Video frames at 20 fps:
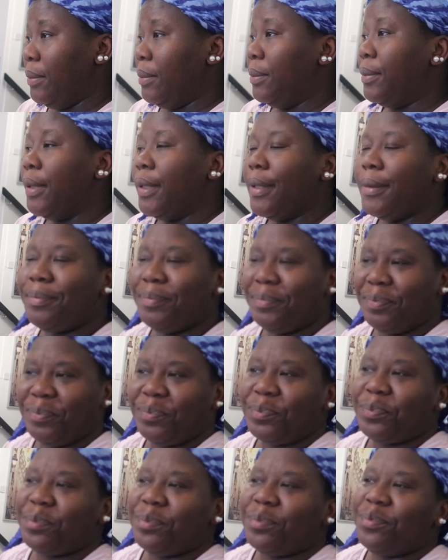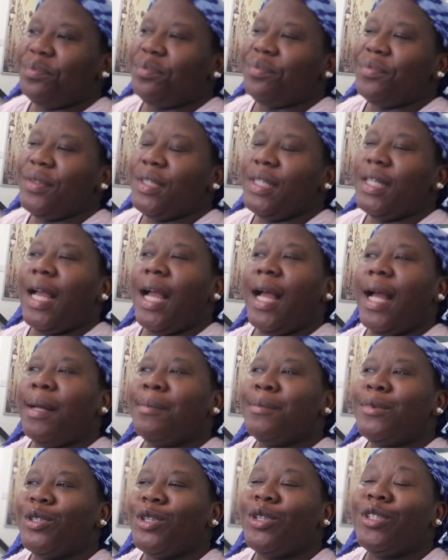But
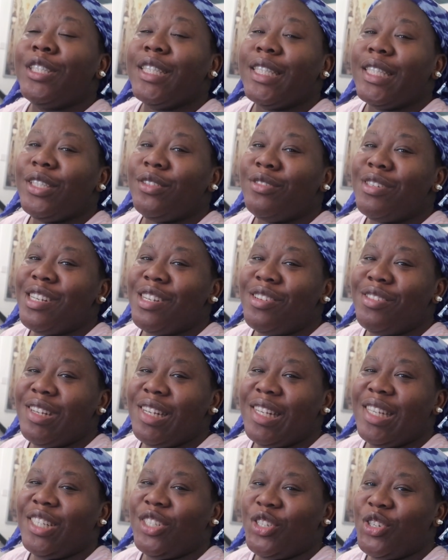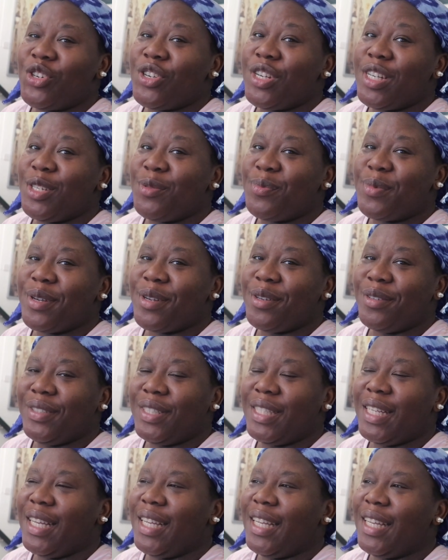I'm sure Jayden really, really enjoy his
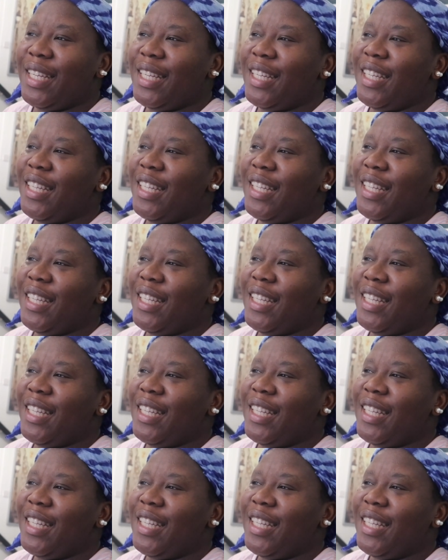birthday.